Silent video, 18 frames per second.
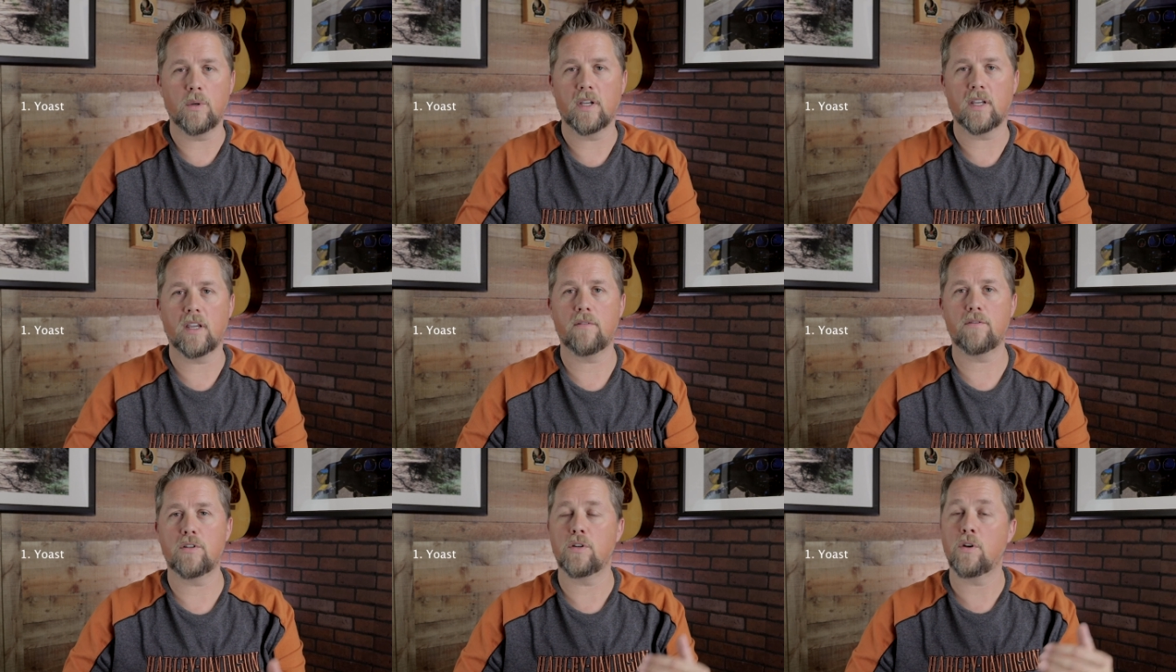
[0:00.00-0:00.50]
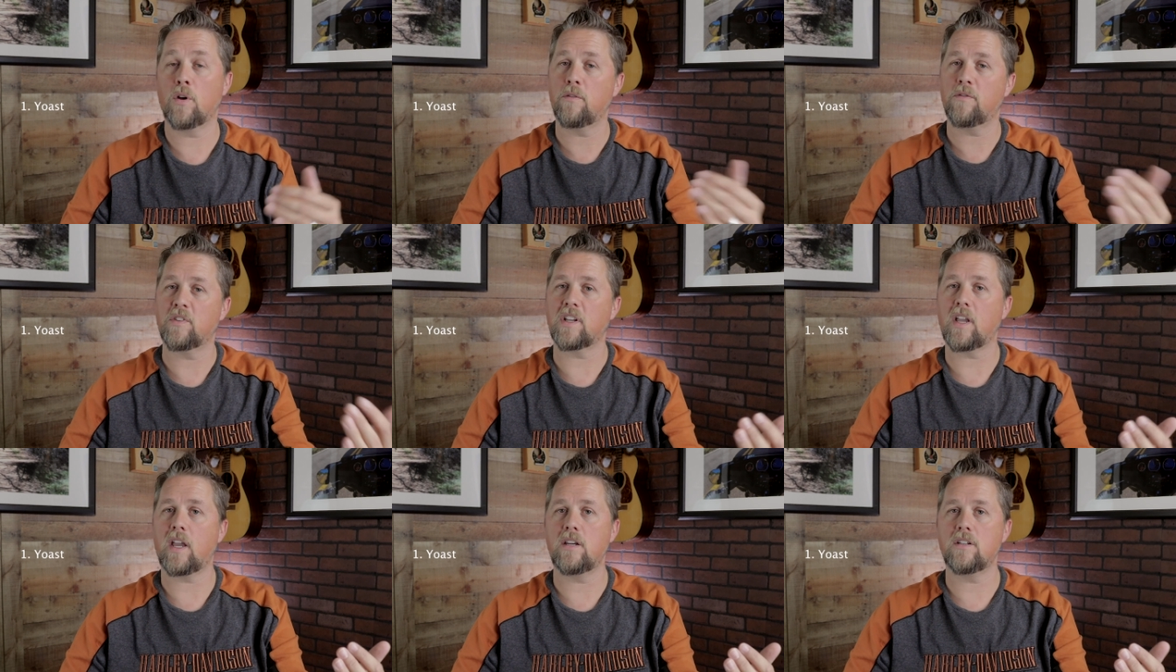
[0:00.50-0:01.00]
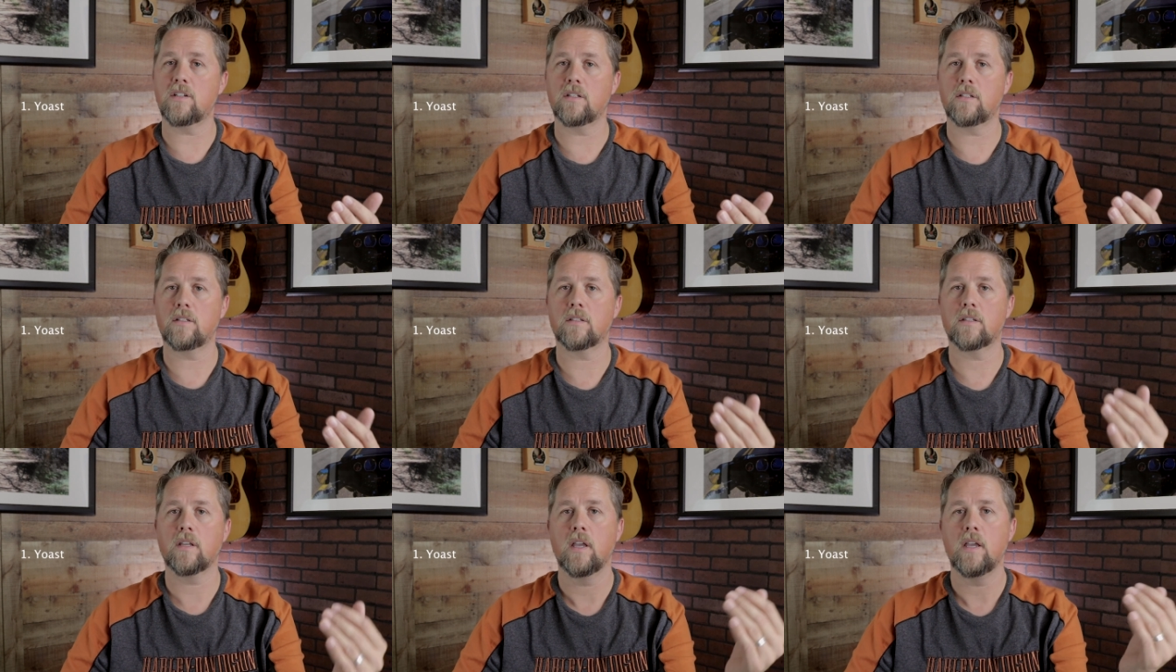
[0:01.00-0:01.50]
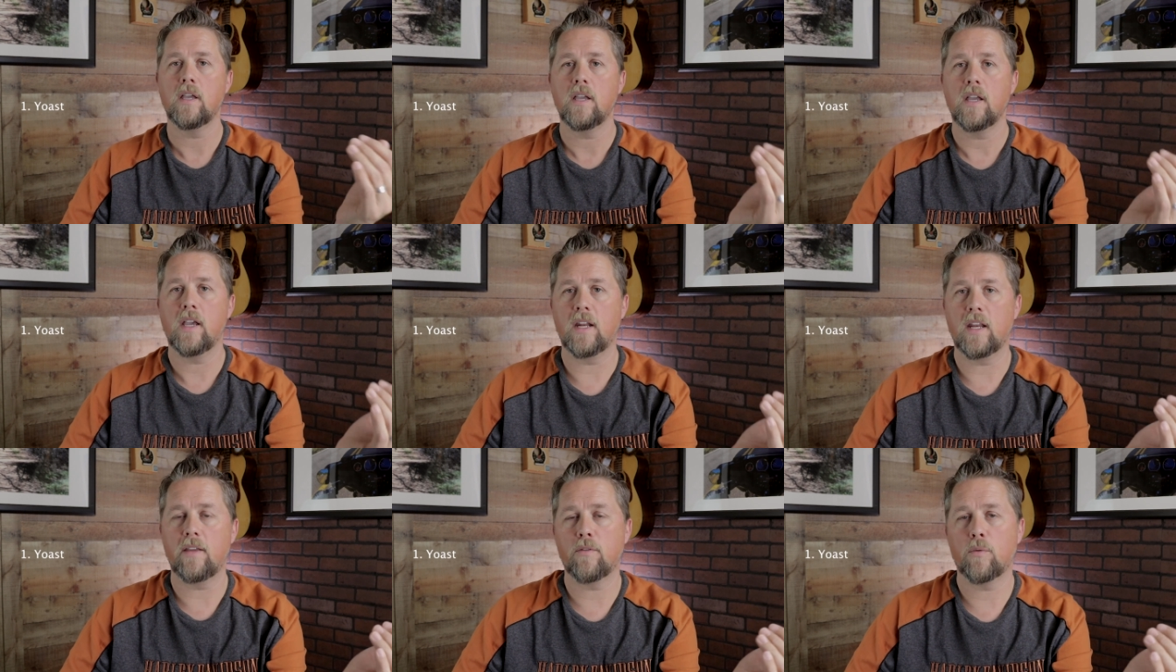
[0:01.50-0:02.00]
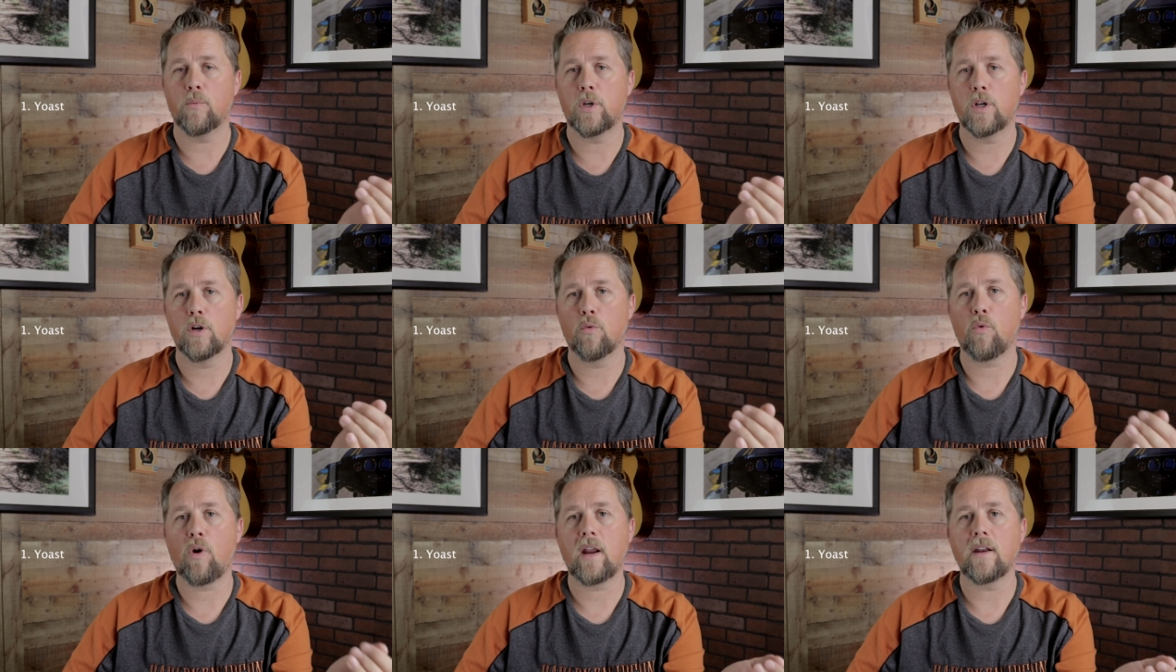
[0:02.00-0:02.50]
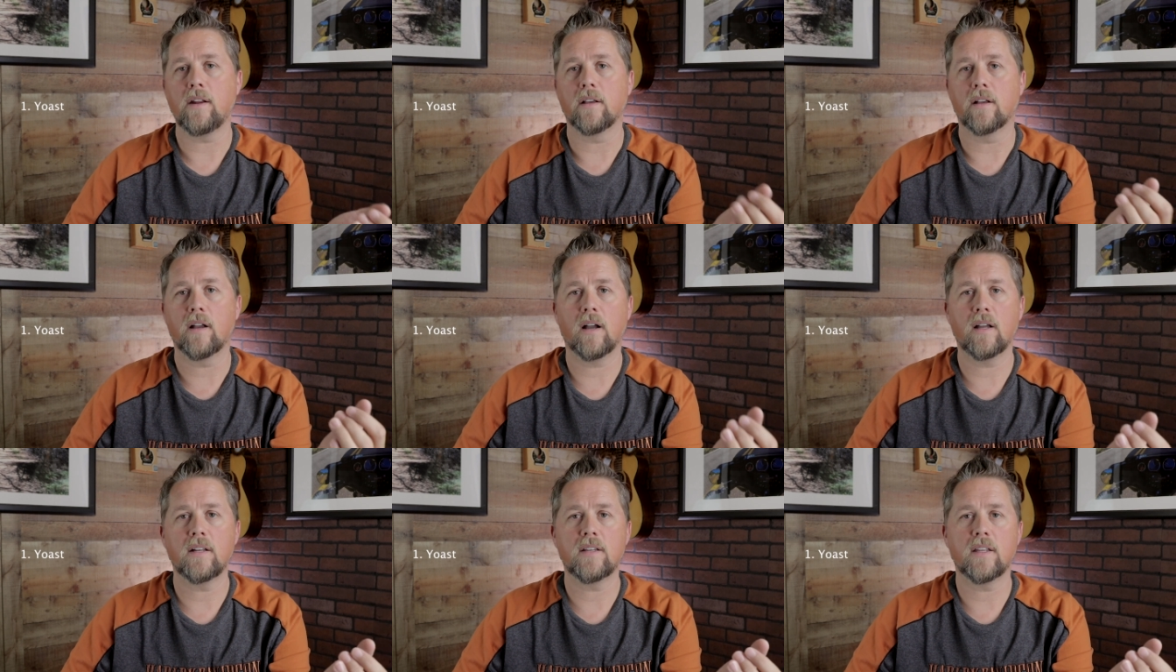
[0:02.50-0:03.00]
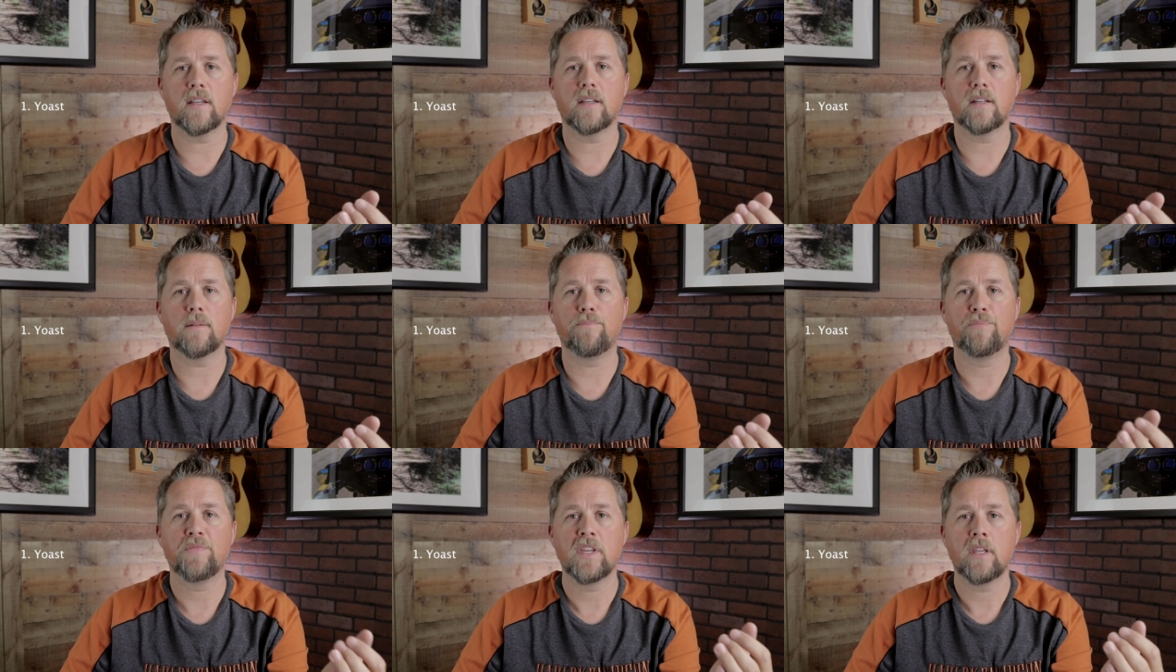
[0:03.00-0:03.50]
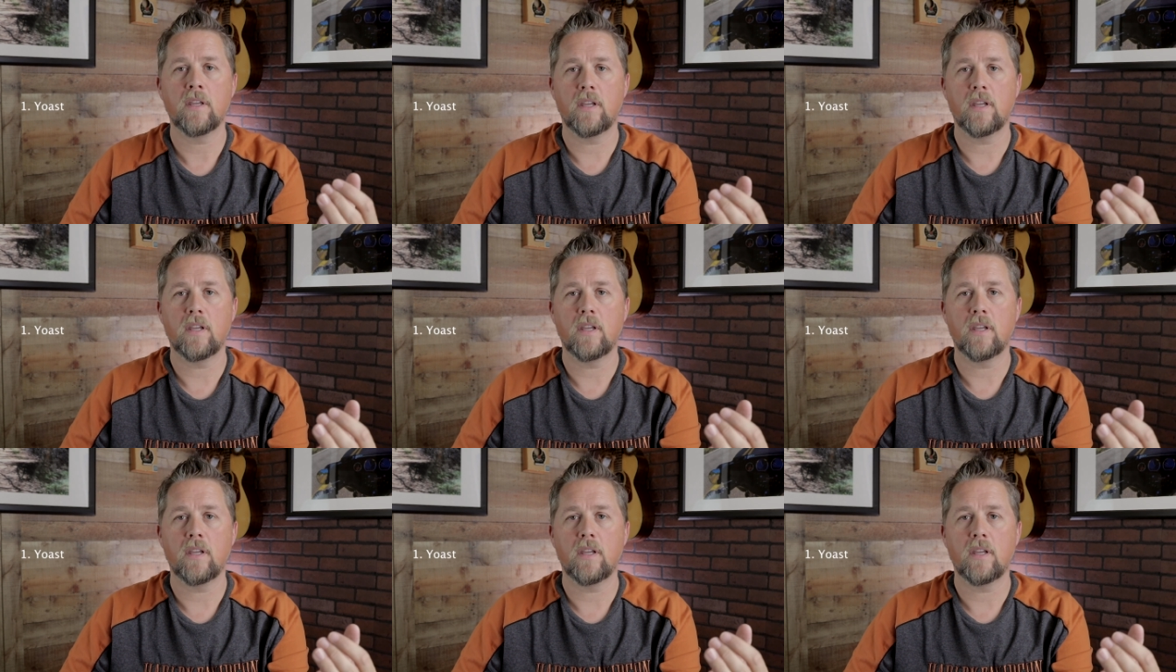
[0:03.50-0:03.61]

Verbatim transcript: It gives you notifications, and even when you're writing content,